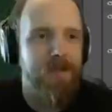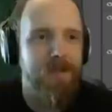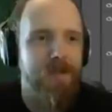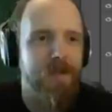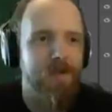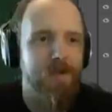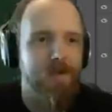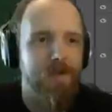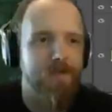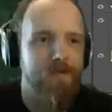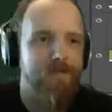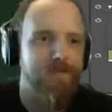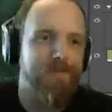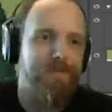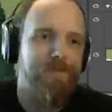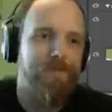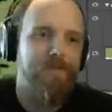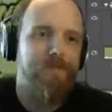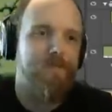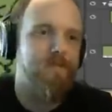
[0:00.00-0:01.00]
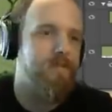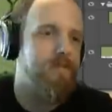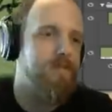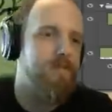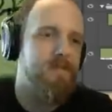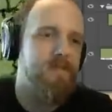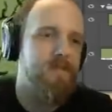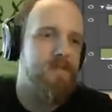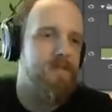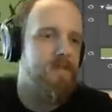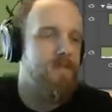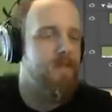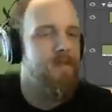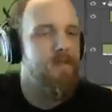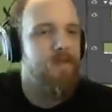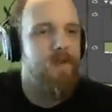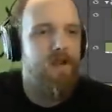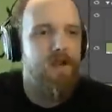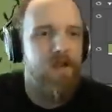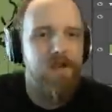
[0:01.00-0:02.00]
colour it
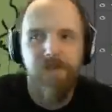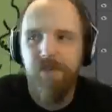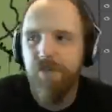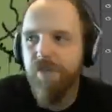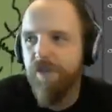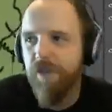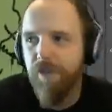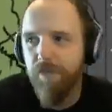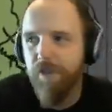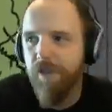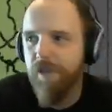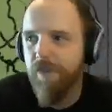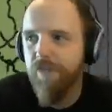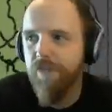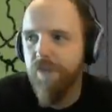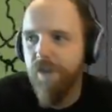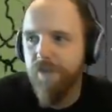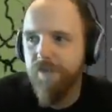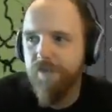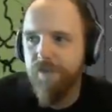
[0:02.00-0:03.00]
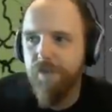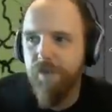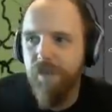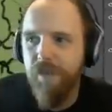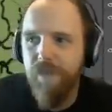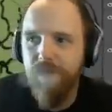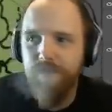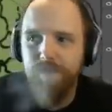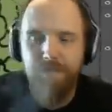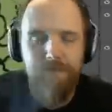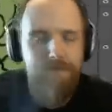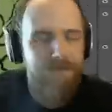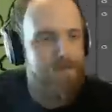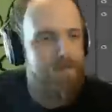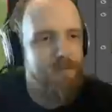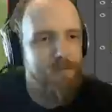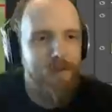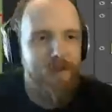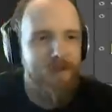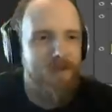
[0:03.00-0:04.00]
and just see what it looks like from there.
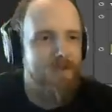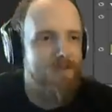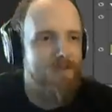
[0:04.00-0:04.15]
But